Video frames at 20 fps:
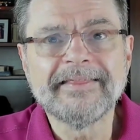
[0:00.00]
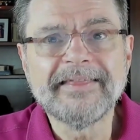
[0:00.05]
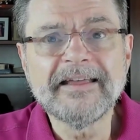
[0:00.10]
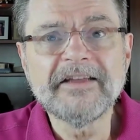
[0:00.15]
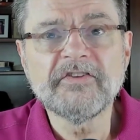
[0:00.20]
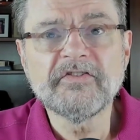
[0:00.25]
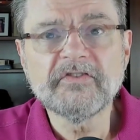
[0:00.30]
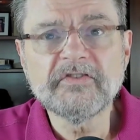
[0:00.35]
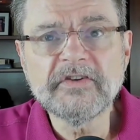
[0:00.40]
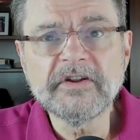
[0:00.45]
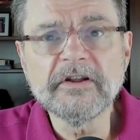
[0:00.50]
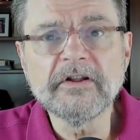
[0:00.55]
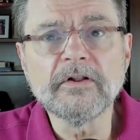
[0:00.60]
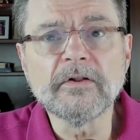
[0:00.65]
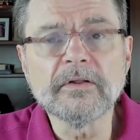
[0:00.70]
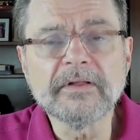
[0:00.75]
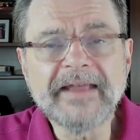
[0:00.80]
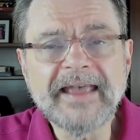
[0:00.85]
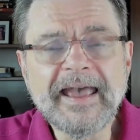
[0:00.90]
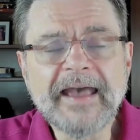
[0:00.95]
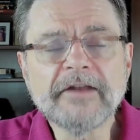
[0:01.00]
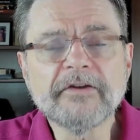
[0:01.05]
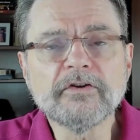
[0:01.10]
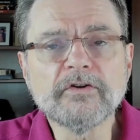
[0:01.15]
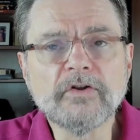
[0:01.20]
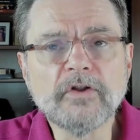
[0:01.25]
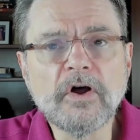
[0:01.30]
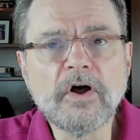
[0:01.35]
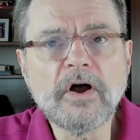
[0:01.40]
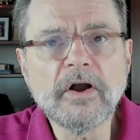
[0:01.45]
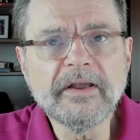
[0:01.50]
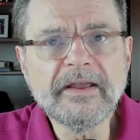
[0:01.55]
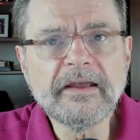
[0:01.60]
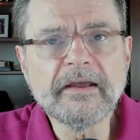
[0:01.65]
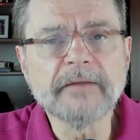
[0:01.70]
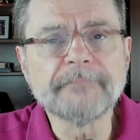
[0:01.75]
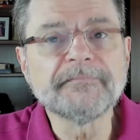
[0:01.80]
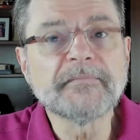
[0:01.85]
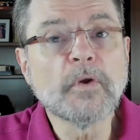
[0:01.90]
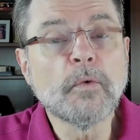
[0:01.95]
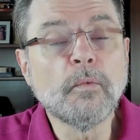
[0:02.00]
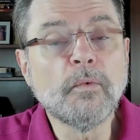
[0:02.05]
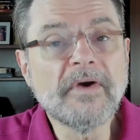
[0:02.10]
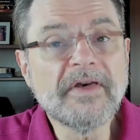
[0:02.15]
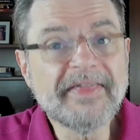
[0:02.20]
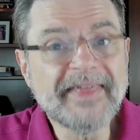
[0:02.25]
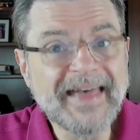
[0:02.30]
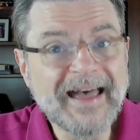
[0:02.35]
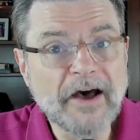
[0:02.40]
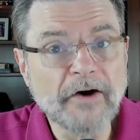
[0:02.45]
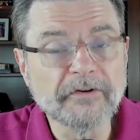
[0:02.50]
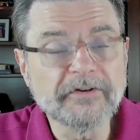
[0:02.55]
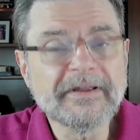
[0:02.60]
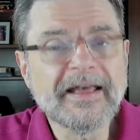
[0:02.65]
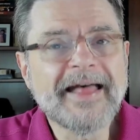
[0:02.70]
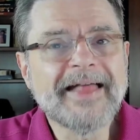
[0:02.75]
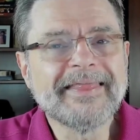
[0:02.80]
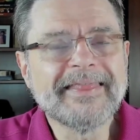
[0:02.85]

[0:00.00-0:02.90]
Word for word: they still can't log in without